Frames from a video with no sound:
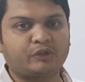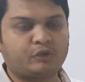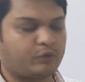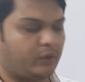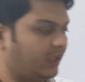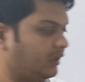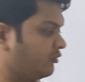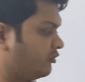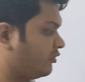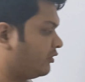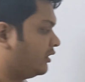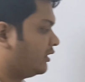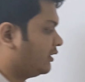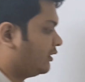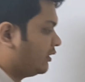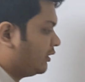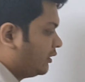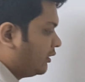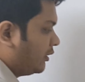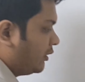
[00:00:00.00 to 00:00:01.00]
12.
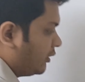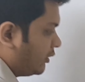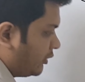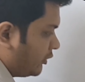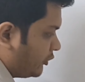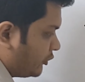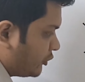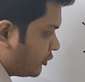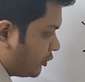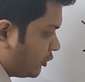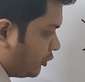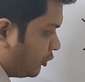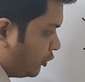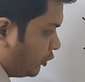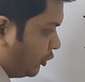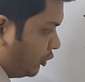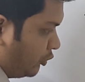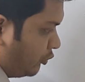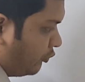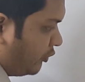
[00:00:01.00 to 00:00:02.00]

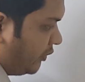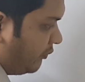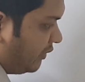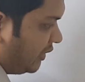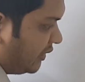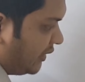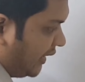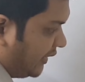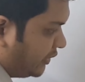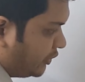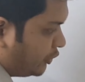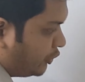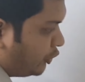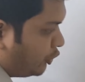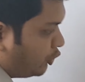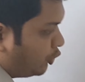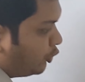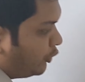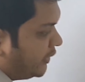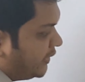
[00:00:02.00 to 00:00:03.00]
So we will write
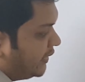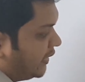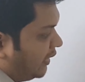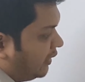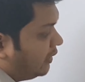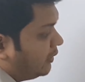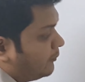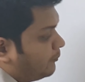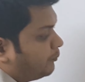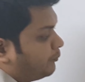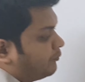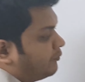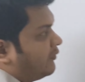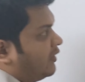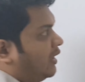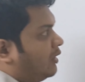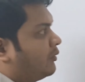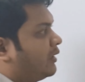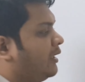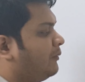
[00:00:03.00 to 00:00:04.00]
2 here.
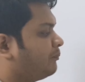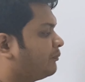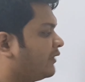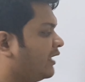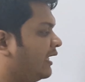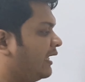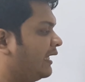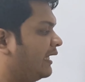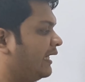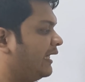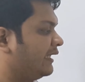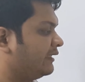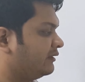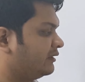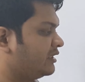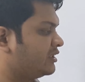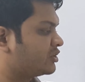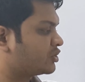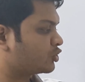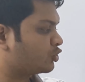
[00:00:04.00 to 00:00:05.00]
Okay, and
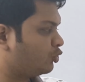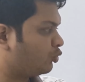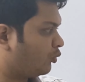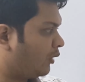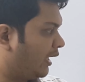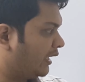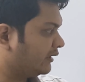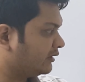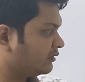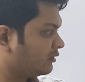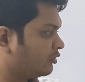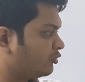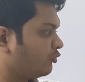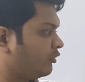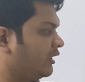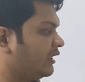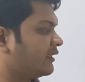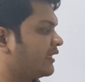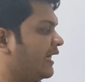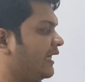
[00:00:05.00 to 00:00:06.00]
this 1
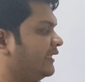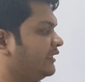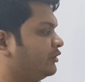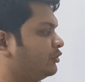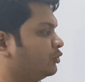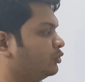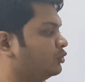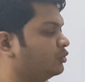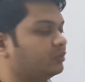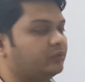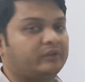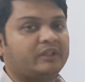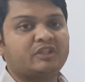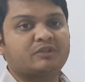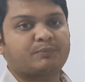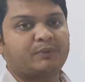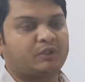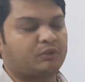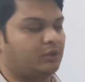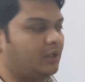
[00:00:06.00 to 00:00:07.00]
will carry to this
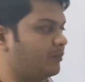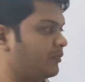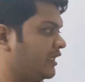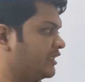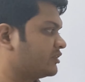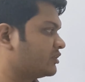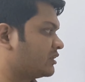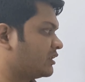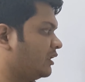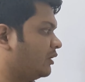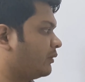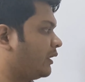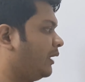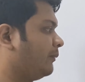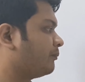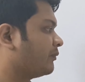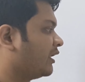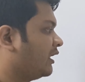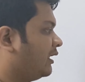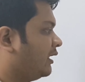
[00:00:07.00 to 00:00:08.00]
particular place.
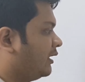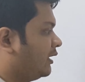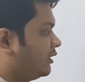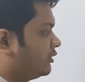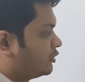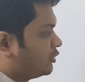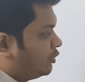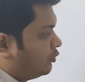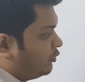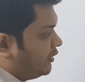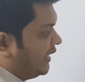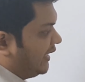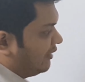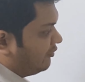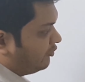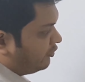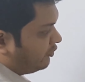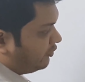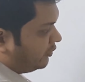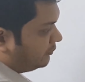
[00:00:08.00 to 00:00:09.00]
Okay, so we
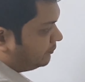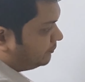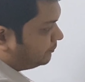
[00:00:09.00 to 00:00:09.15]
have